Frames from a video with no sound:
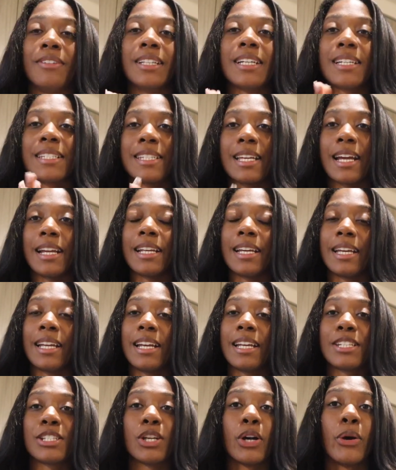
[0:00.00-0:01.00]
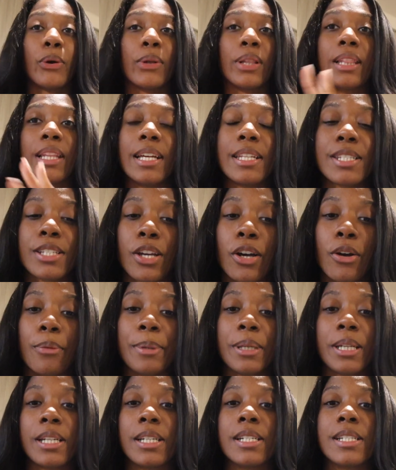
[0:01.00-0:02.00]
Really excited, so let's go
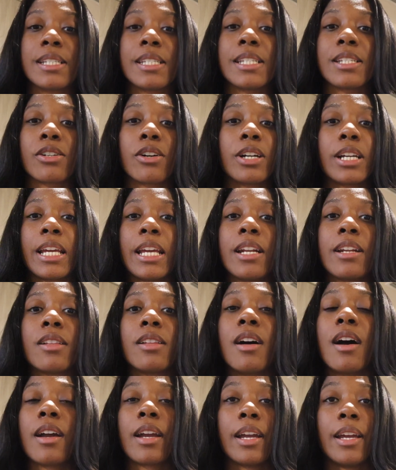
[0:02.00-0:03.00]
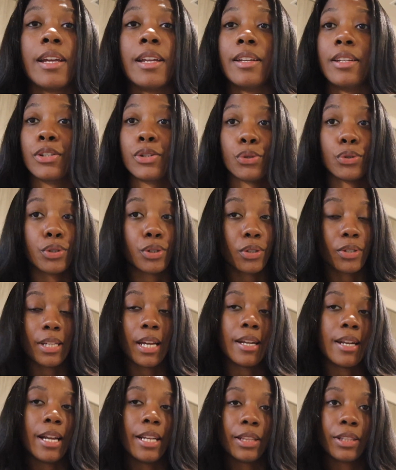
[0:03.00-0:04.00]
because it's already 8 o'clock and the stores closed
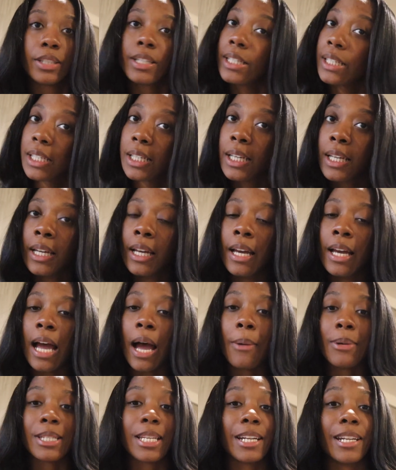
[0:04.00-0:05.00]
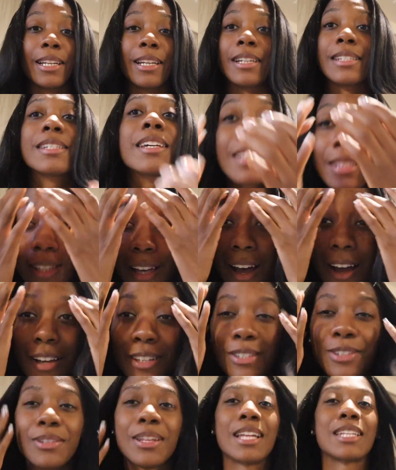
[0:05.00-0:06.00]
at 9.30. I was editing a TikTok,
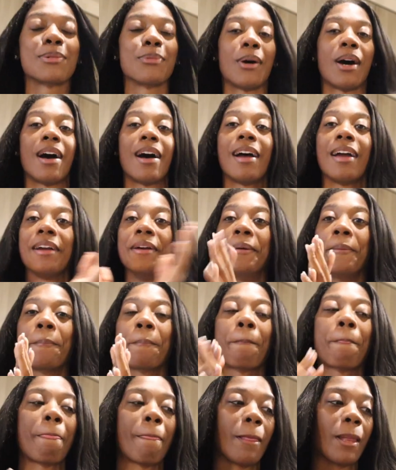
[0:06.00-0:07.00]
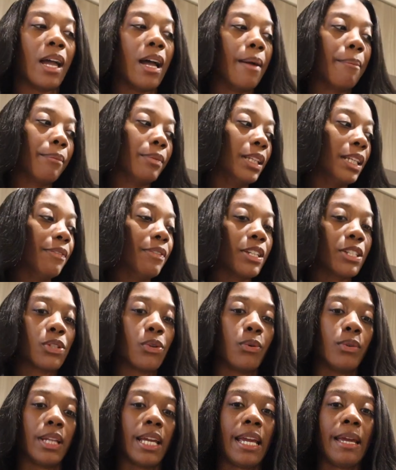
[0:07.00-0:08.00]
so that's why I'm leaving
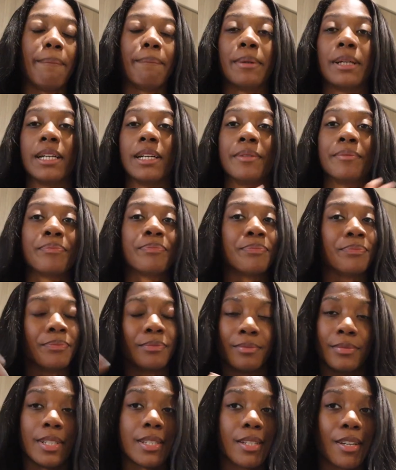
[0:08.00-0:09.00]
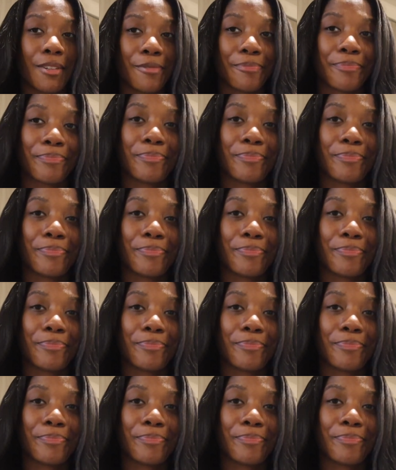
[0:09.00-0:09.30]
so late, but let's go.